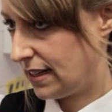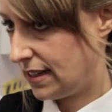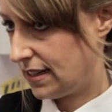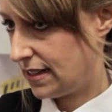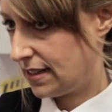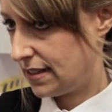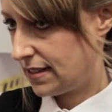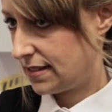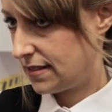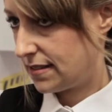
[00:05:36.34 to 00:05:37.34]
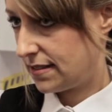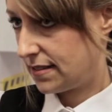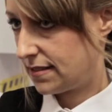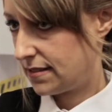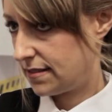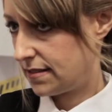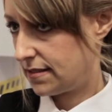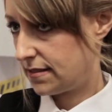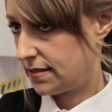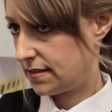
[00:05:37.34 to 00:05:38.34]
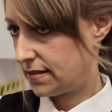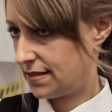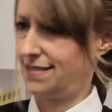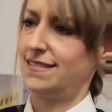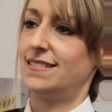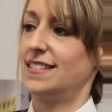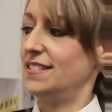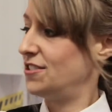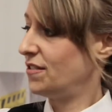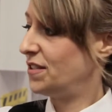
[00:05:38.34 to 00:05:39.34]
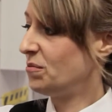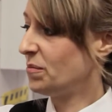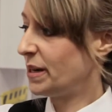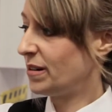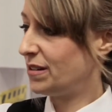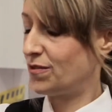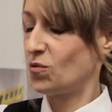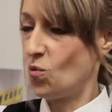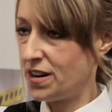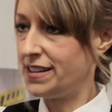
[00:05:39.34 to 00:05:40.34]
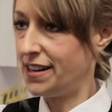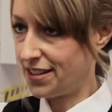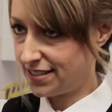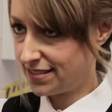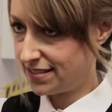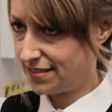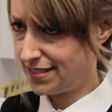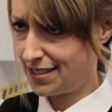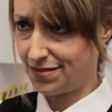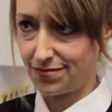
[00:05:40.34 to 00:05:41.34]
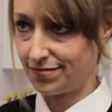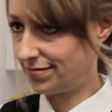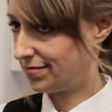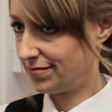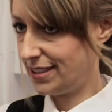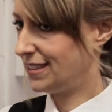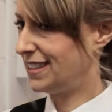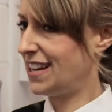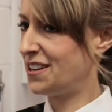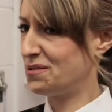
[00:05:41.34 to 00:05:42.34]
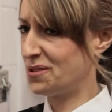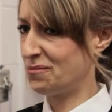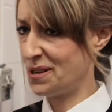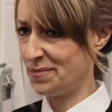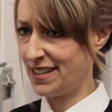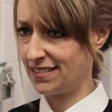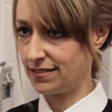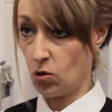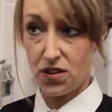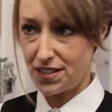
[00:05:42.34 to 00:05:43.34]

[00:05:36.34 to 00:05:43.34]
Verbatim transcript: I'm a little sad. Jeff, you were married for one year. Is it really that overwhelming or